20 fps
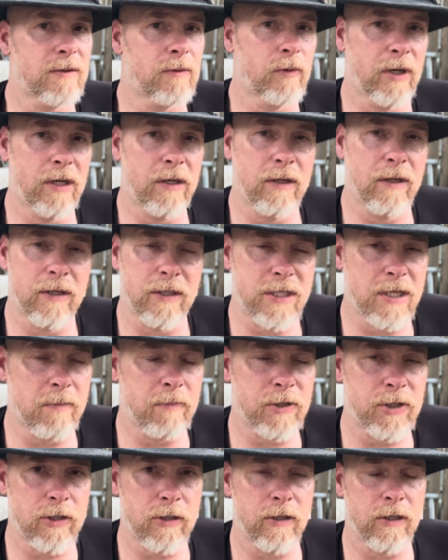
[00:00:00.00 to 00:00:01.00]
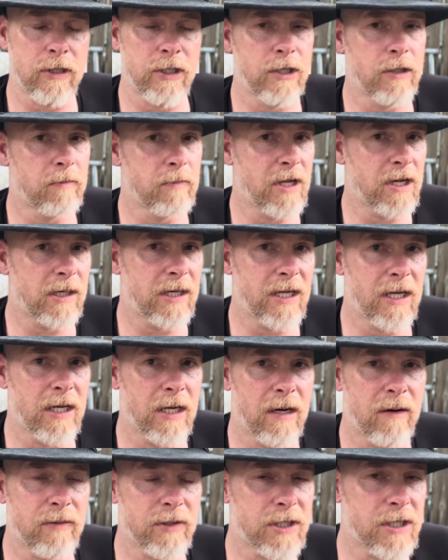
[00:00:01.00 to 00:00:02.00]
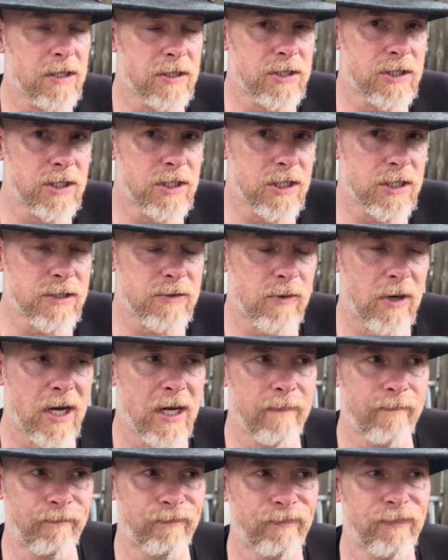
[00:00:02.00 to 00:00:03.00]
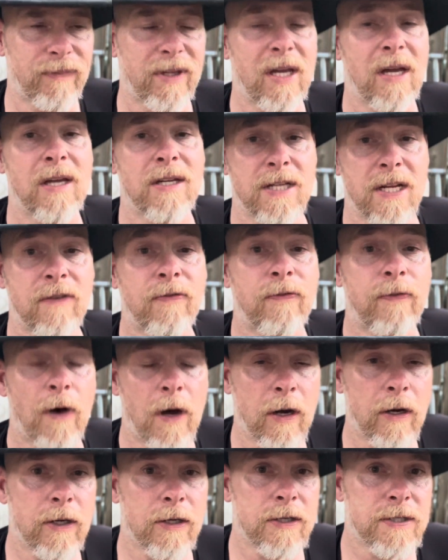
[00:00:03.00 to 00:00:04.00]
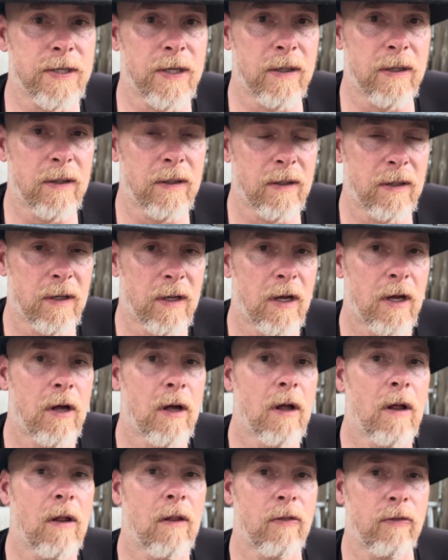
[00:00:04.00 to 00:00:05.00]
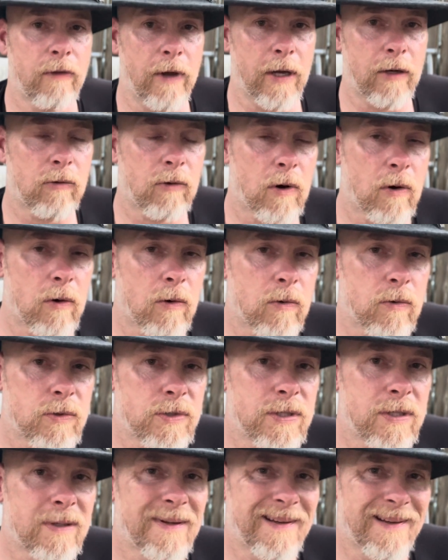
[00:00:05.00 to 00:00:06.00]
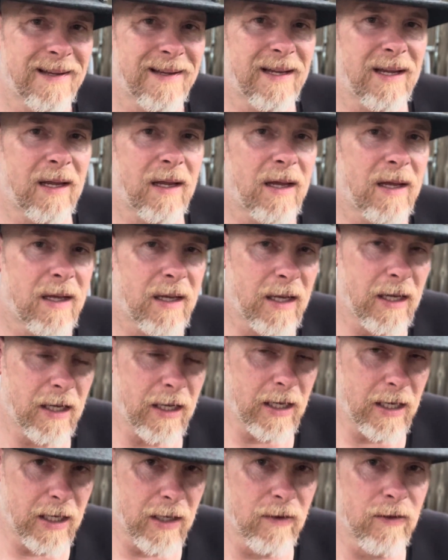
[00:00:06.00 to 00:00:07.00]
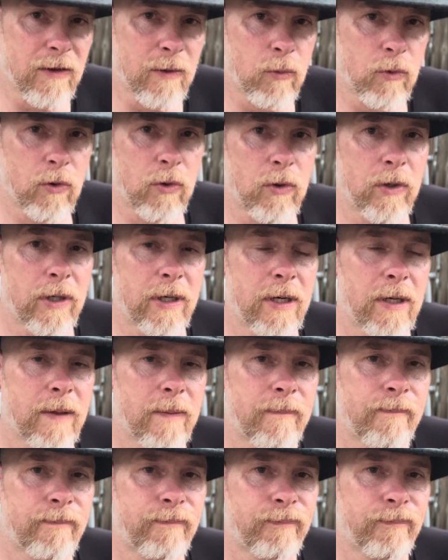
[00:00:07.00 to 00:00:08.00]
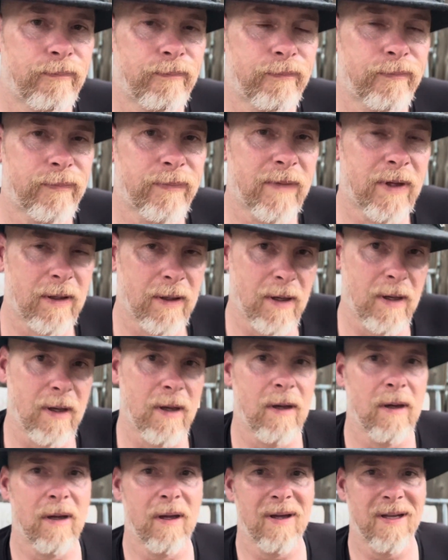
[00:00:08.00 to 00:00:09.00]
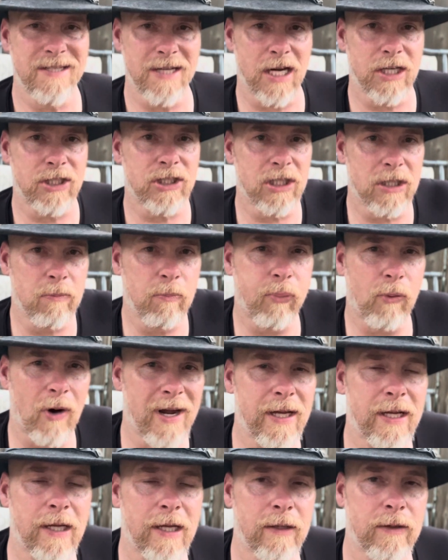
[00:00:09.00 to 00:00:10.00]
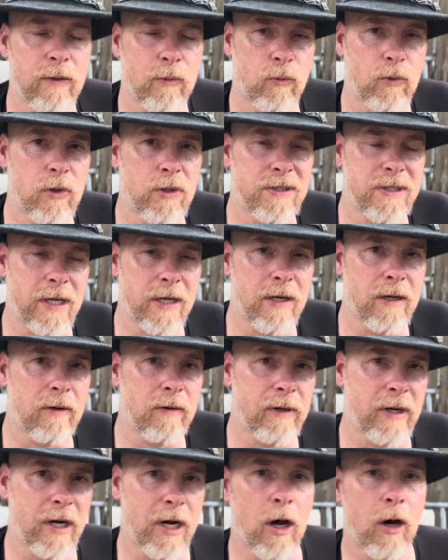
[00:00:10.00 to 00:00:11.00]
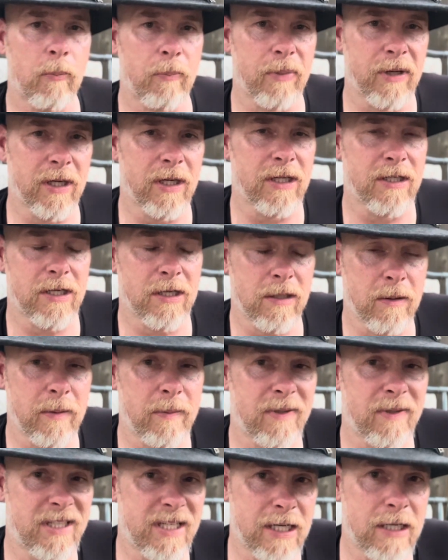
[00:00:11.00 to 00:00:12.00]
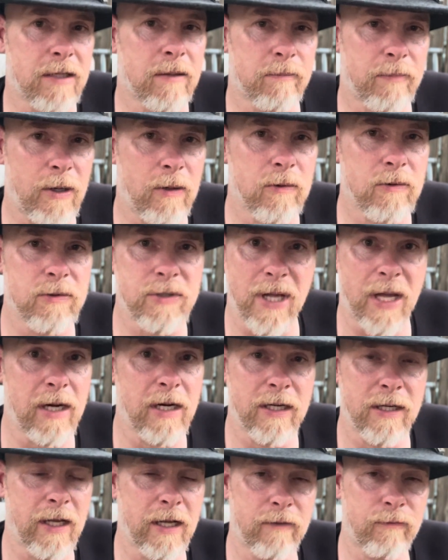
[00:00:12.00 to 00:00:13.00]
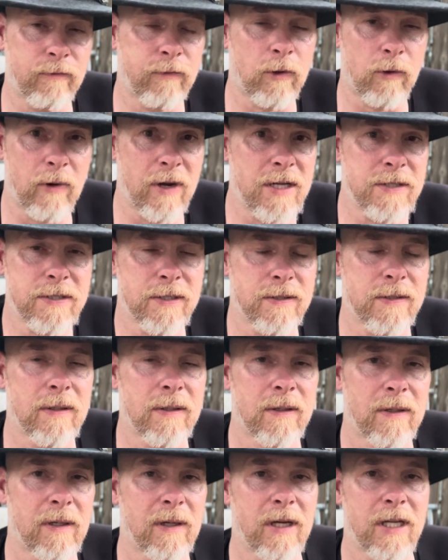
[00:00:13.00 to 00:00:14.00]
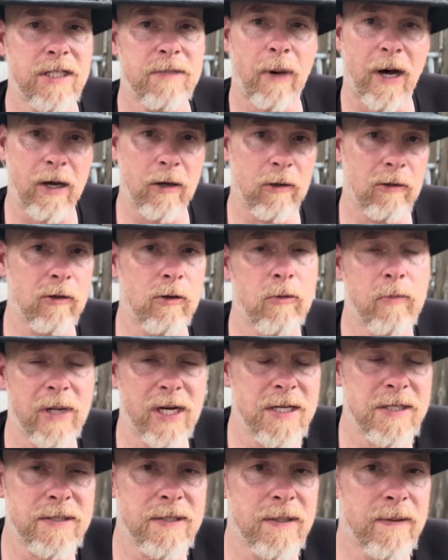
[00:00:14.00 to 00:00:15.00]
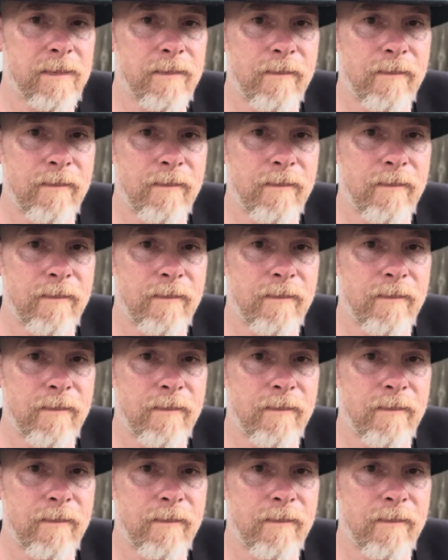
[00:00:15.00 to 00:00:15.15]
when the temperature and humidity and everything is just right, it's a fungus that grows in the wood. It's actually breaking the wood down and helping it to decompose, and it fluoresces. It's bioluminescent.